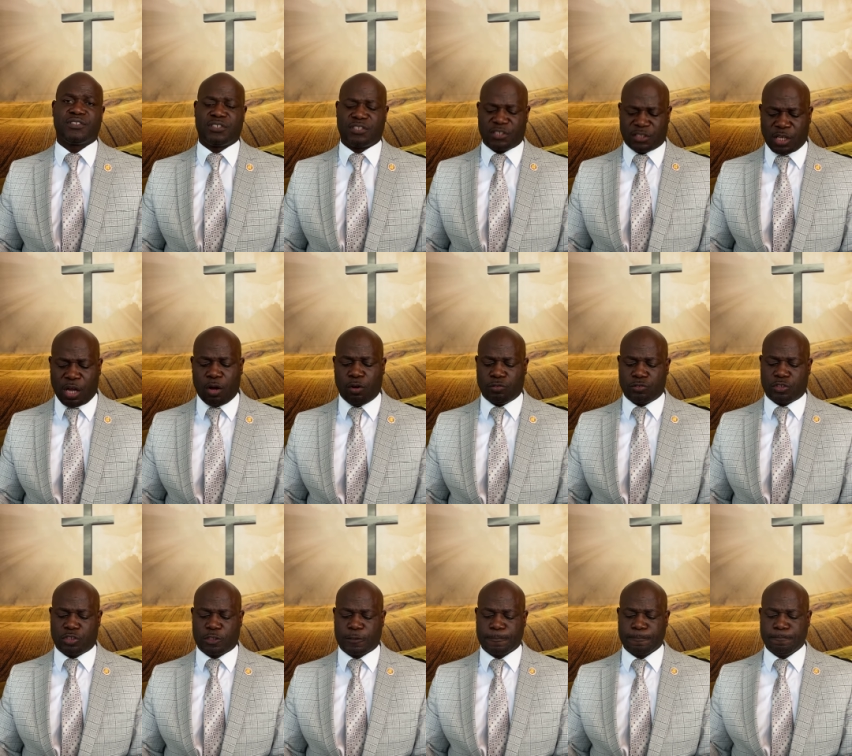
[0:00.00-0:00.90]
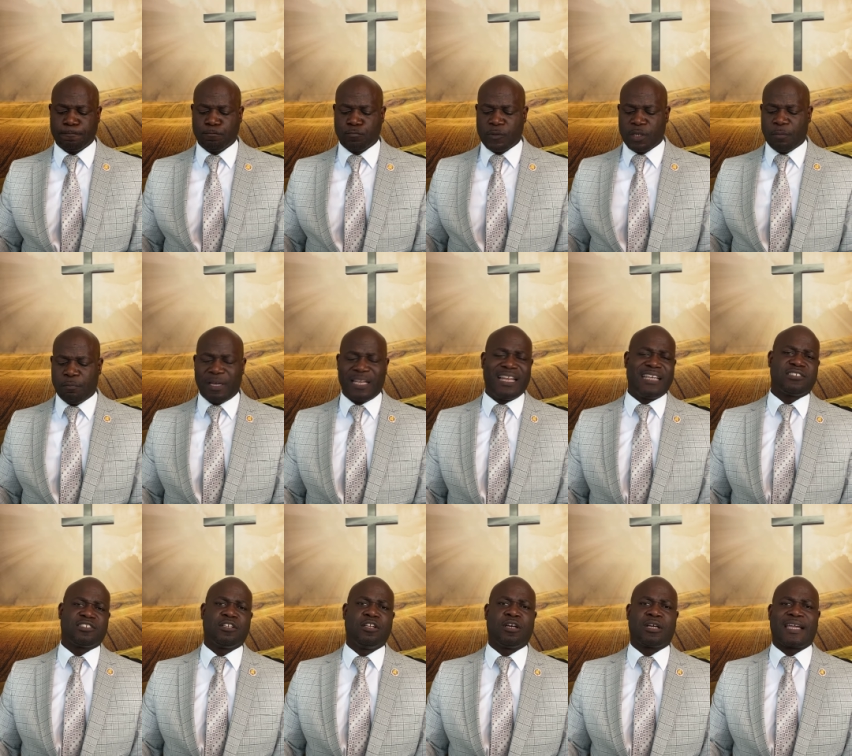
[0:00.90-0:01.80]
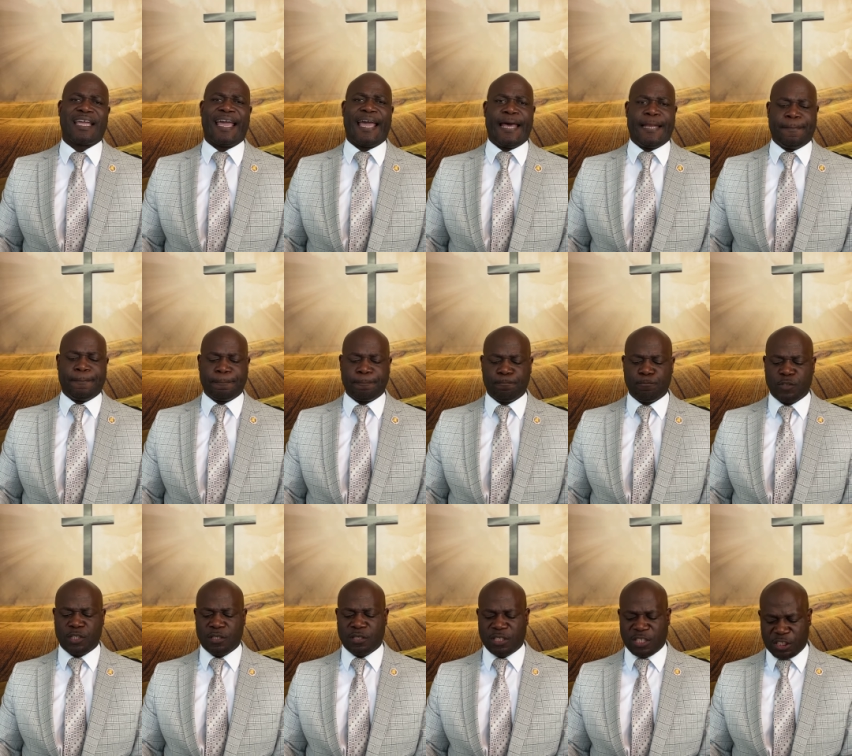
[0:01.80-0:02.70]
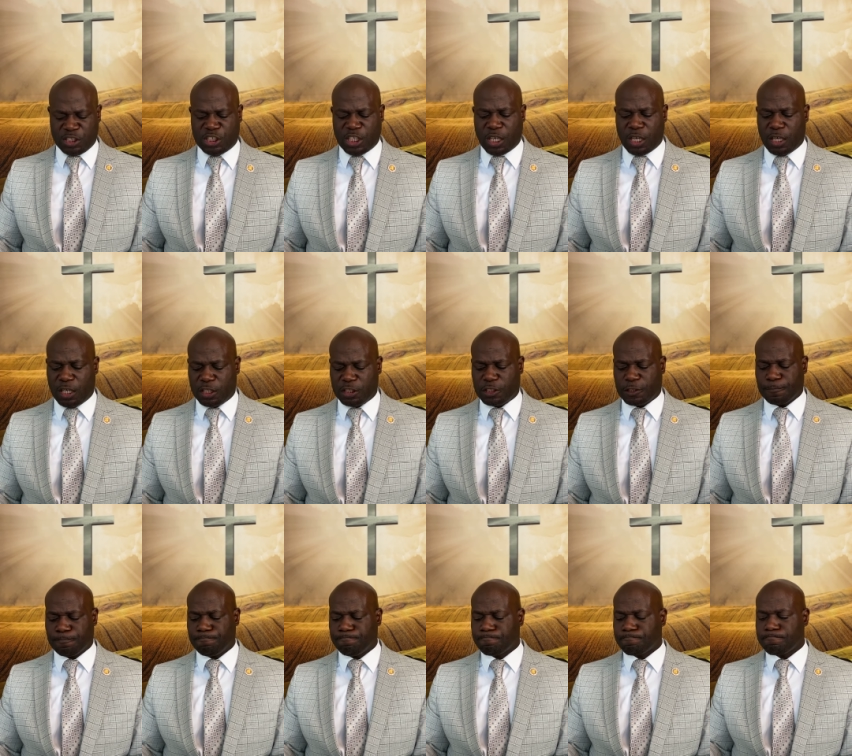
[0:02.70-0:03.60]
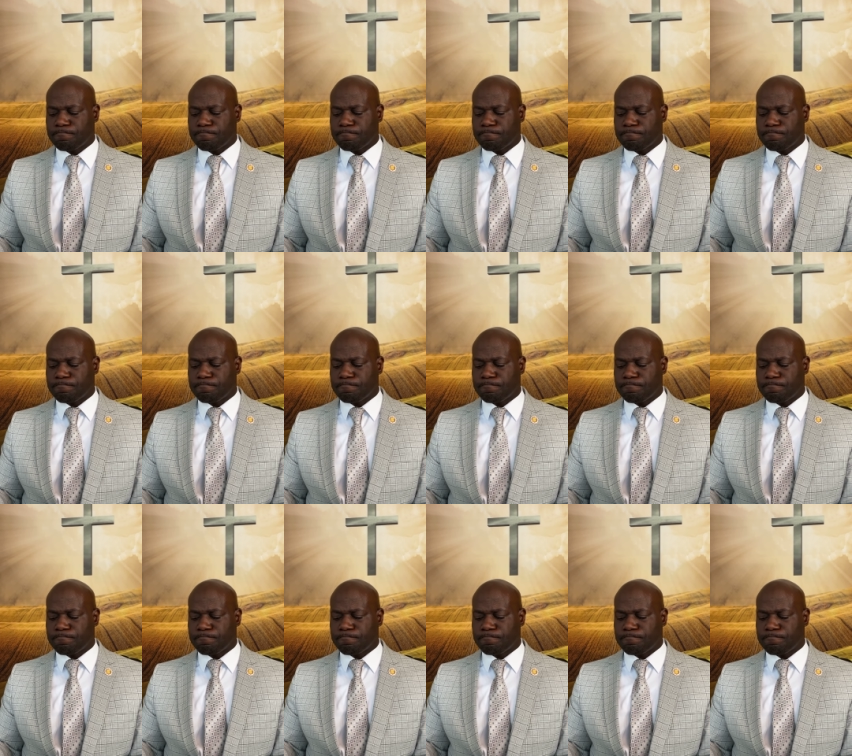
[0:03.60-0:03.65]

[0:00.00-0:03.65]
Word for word: salt. But let's look at the judge.